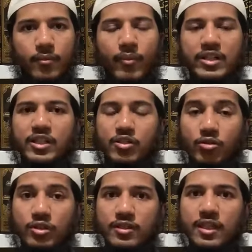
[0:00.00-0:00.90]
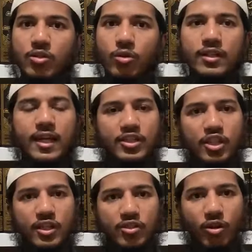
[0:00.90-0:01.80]
But she should see to it that she
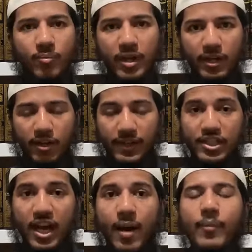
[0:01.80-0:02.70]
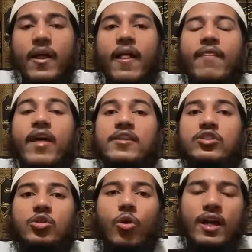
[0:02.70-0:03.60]
does not break her hijab. There
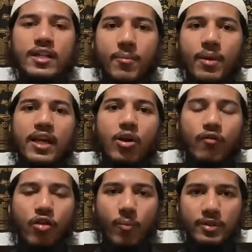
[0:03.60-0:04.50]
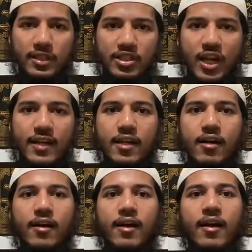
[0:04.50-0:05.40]
is no intermingling of the opposite
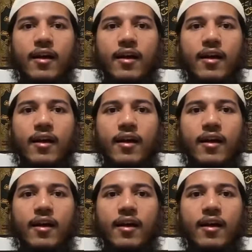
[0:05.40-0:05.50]
gender.